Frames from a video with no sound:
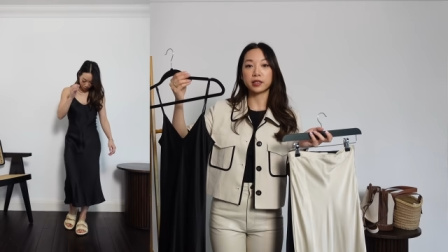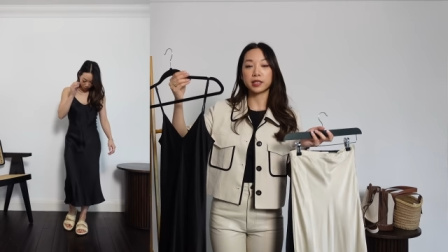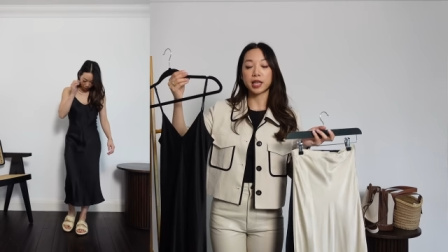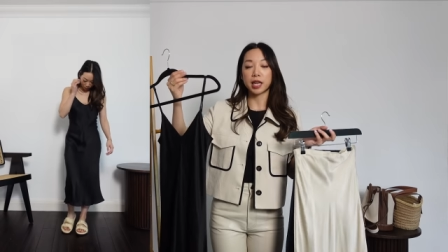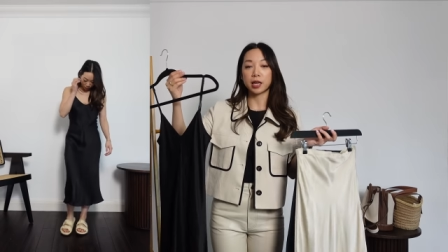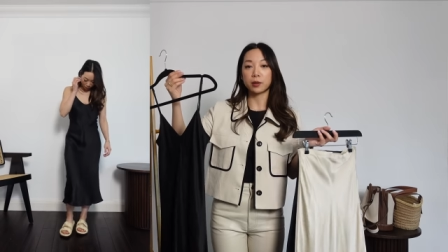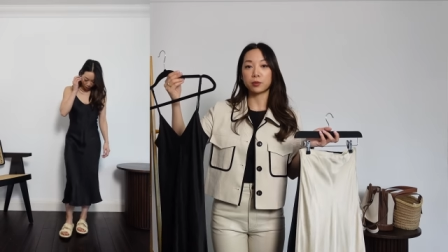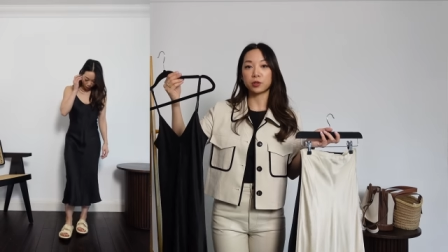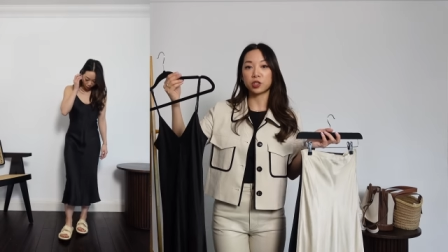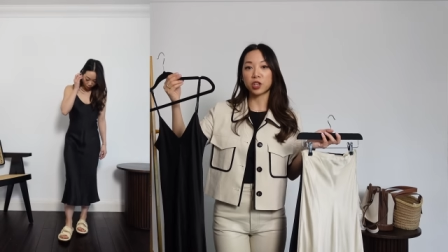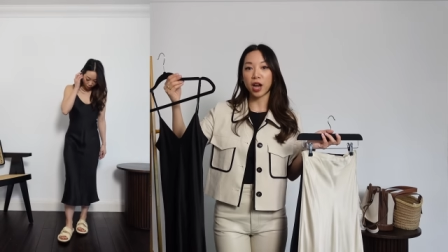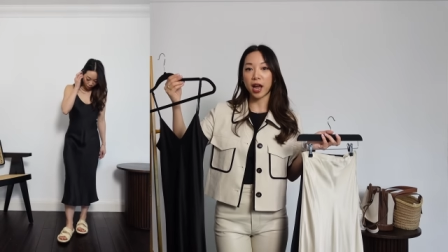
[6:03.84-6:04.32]

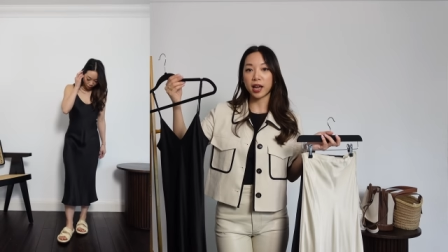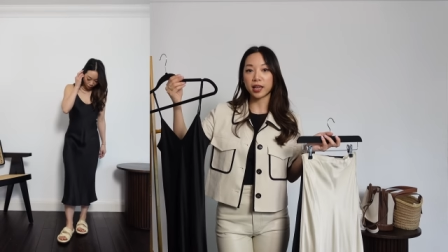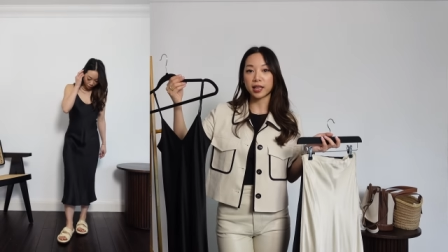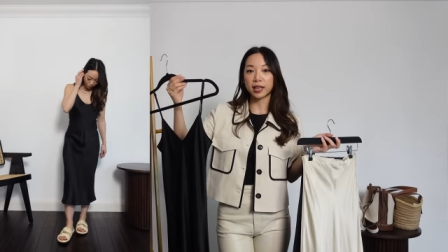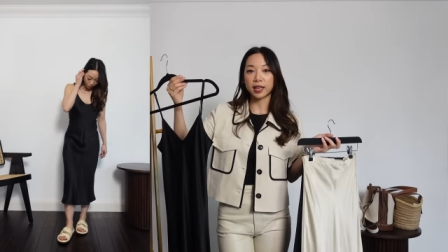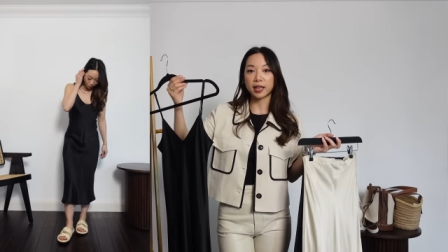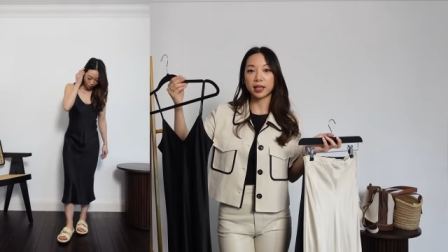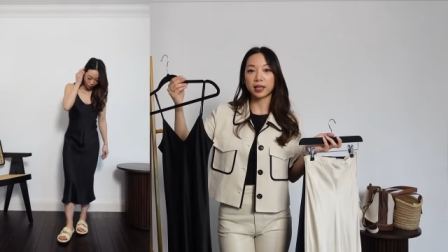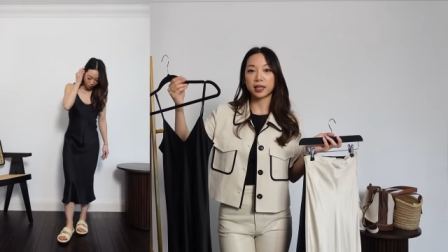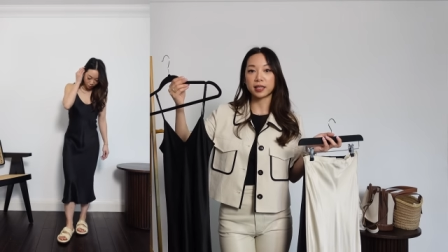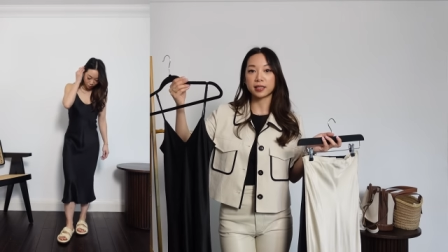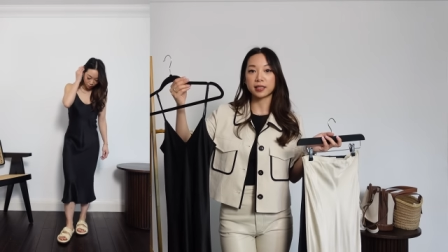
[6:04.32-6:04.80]
denim
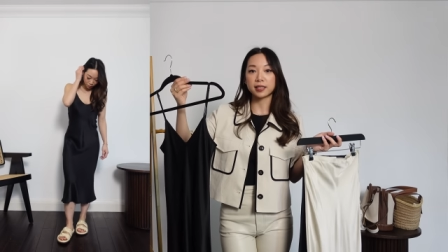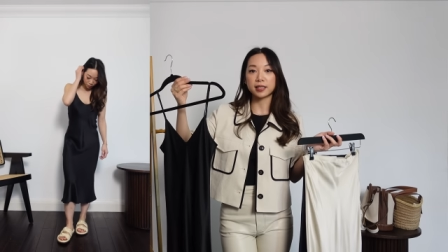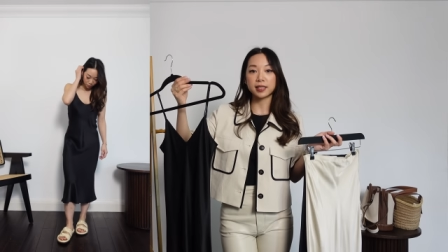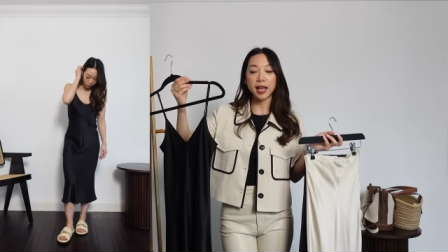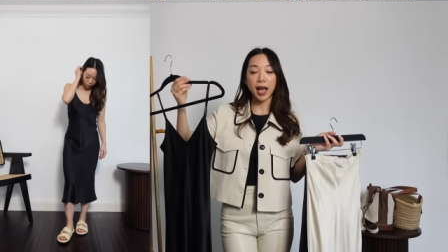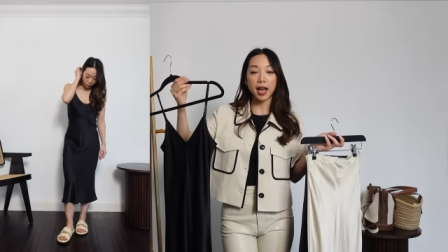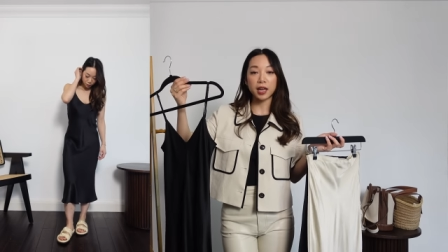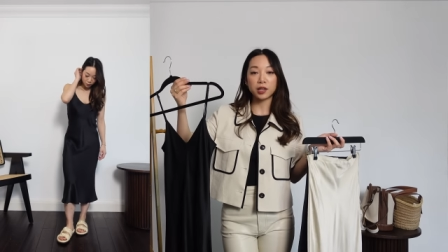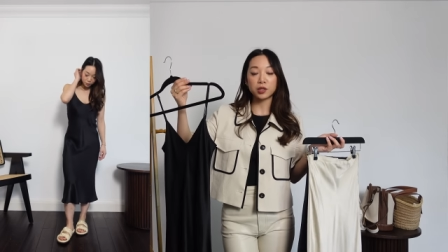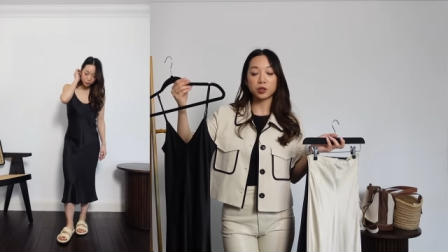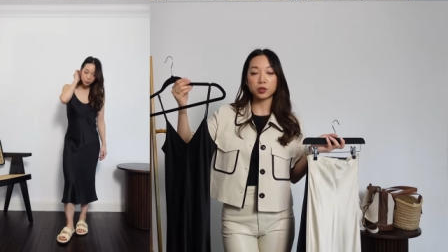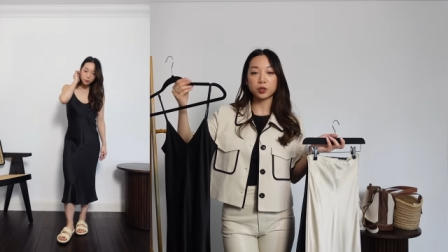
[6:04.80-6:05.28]
jacket and
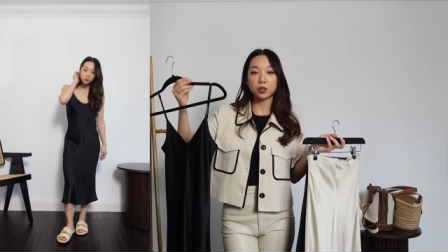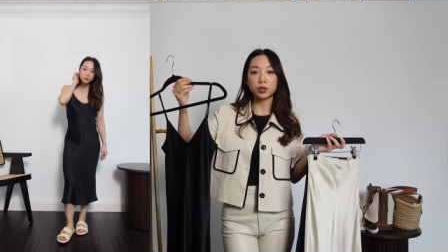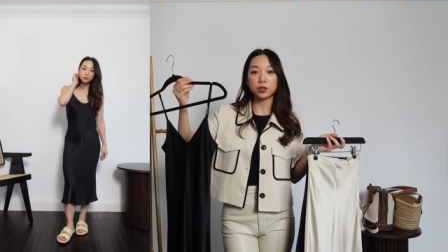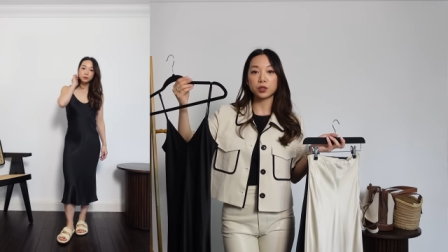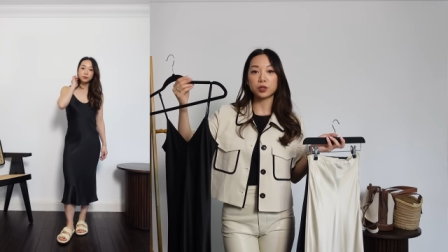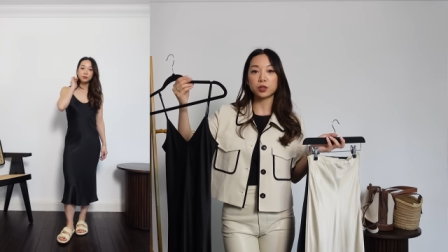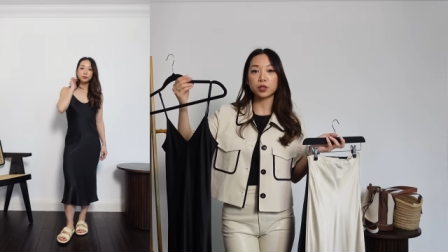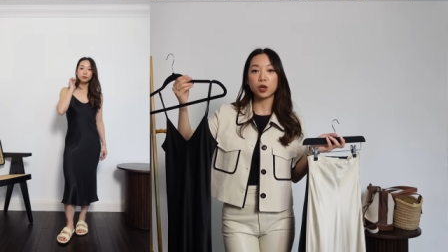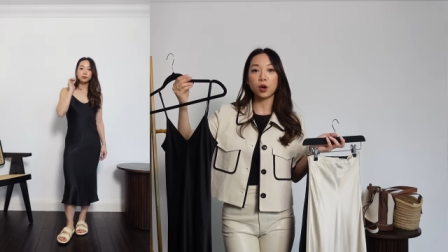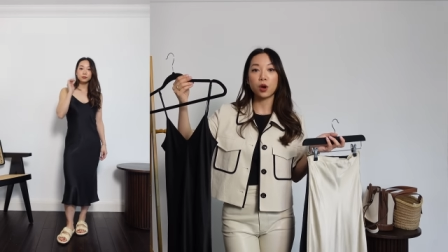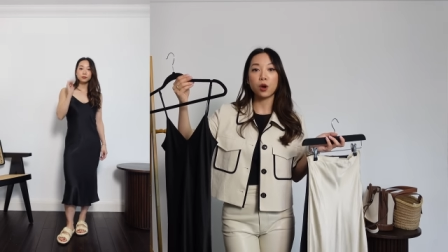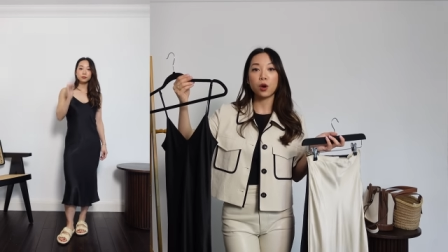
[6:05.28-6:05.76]

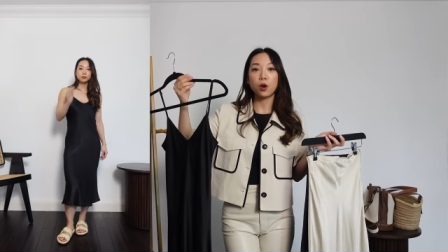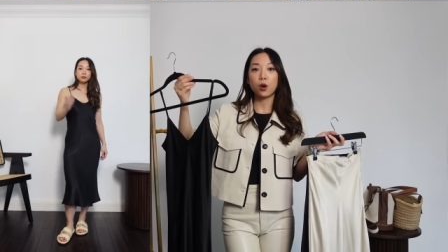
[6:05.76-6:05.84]
sandals,